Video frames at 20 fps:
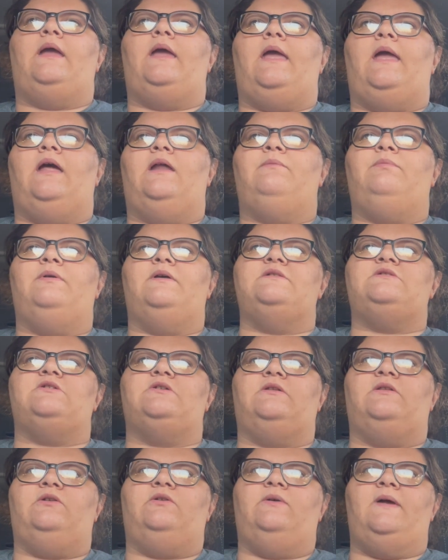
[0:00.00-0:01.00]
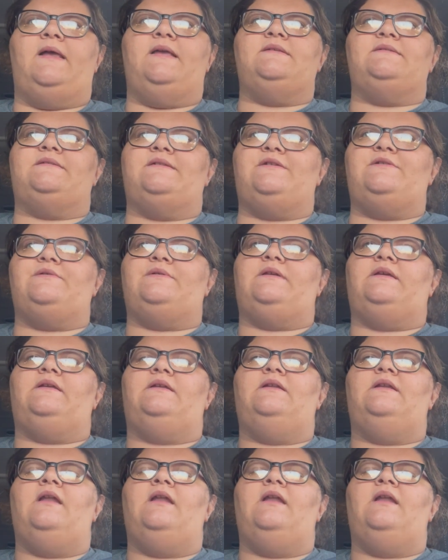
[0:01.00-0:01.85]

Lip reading: and plus our little AC unit,